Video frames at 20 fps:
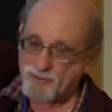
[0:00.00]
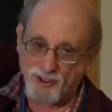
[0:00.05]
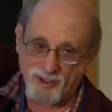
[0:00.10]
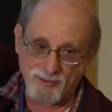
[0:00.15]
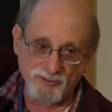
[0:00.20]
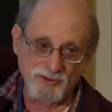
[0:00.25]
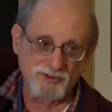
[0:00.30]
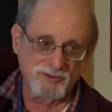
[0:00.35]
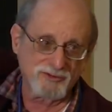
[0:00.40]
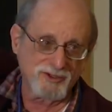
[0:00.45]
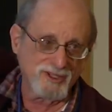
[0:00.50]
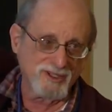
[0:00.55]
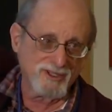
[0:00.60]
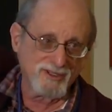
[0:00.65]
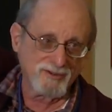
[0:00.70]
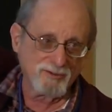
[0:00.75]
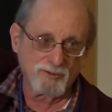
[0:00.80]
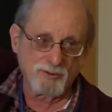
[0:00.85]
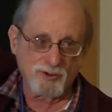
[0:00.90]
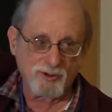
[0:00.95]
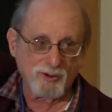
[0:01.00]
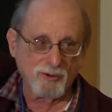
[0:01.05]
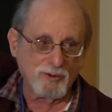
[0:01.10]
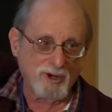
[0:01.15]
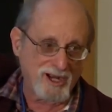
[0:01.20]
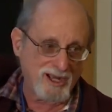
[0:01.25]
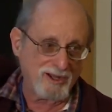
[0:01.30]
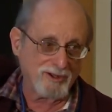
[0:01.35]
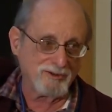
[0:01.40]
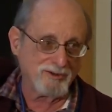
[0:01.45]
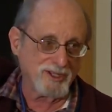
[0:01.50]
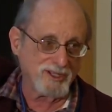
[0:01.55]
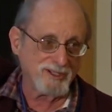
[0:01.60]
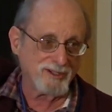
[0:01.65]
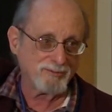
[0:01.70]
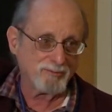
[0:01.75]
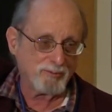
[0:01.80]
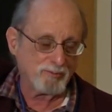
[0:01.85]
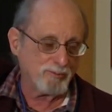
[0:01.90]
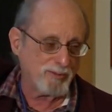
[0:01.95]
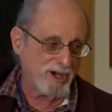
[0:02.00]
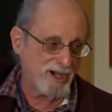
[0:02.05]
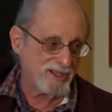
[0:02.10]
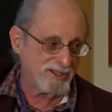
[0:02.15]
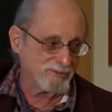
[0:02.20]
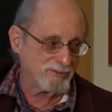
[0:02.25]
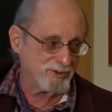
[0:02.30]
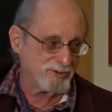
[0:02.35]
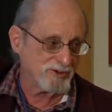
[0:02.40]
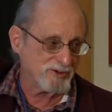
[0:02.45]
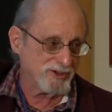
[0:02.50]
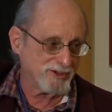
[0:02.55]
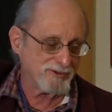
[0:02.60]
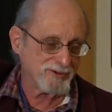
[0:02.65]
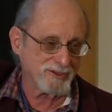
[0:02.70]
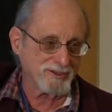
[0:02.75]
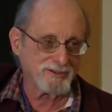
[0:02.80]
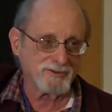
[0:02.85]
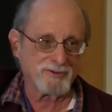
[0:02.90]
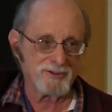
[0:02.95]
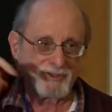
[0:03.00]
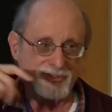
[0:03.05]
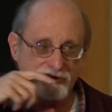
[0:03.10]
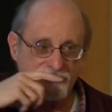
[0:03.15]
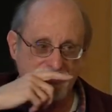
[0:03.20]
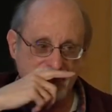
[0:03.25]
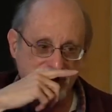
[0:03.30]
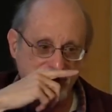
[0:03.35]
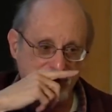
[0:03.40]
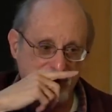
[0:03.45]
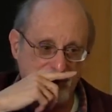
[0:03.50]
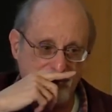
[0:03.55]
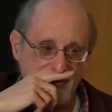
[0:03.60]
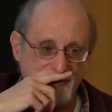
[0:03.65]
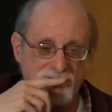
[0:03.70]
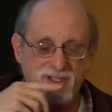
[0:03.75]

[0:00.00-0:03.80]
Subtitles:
pumps were around. They didn't buy them specifically for this experiment.